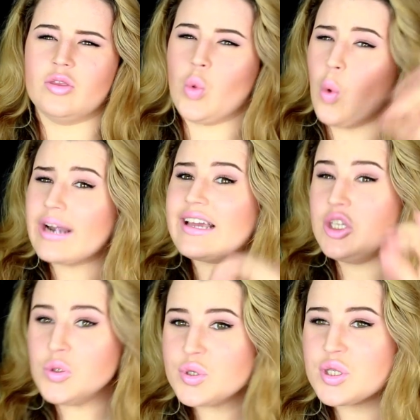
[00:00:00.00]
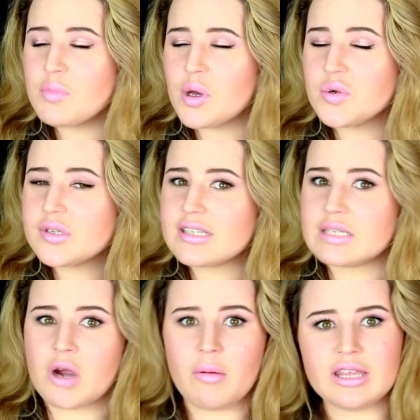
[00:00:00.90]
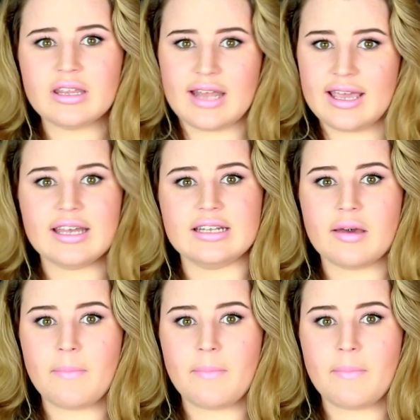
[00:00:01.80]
the one I use the most is probably the Naked